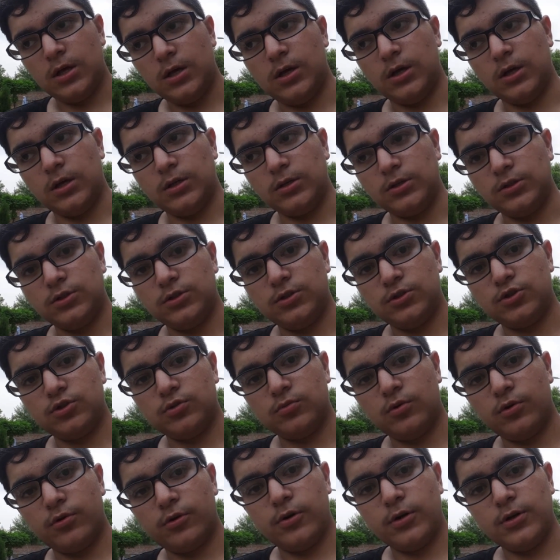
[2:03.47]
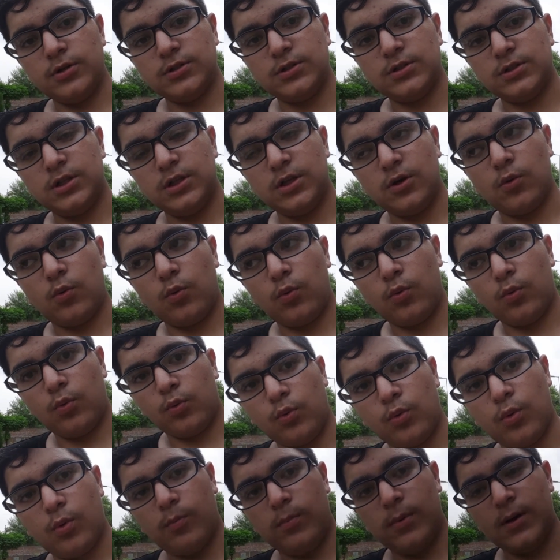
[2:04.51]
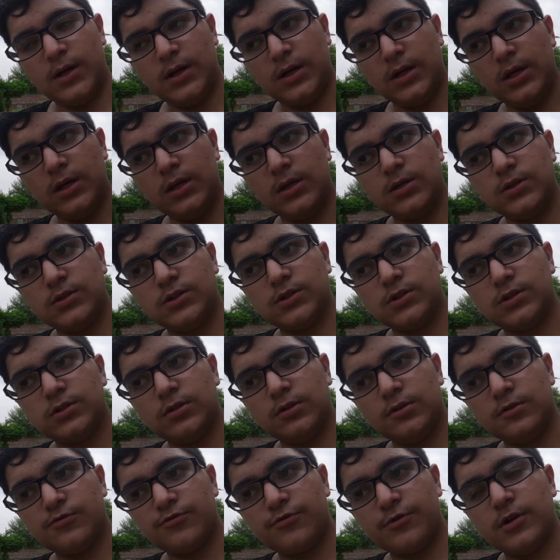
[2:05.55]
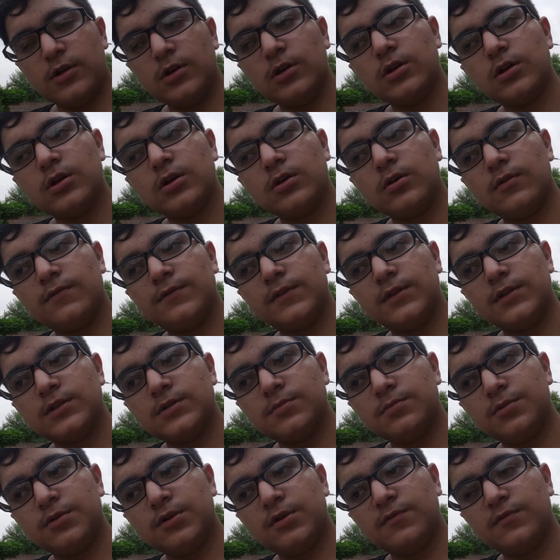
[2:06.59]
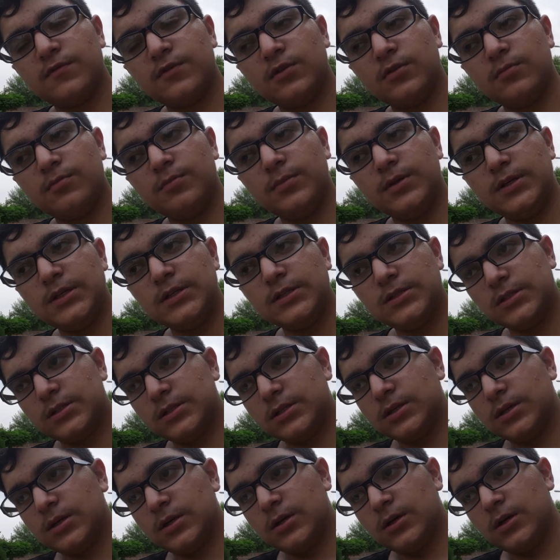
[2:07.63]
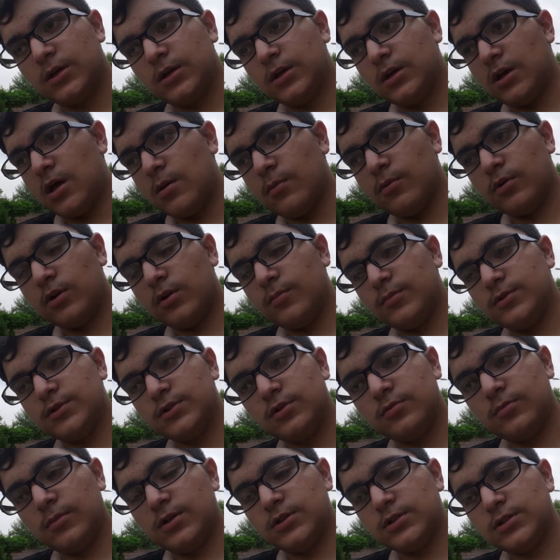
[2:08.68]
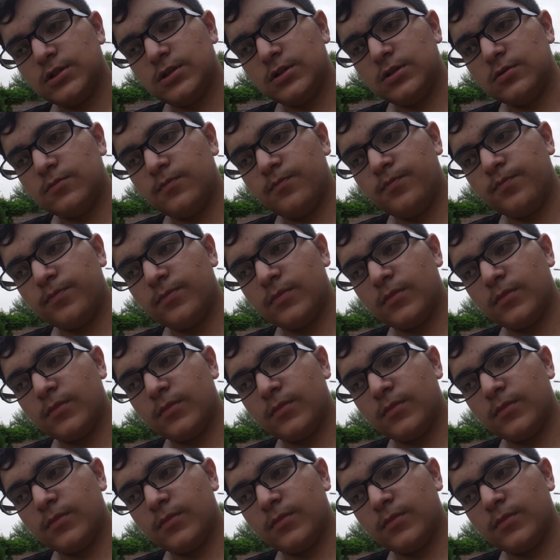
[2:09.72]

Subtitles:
And tomorrow is the kurbani, slaughtering of this beautiful beast. I'm gonna miss you, my son.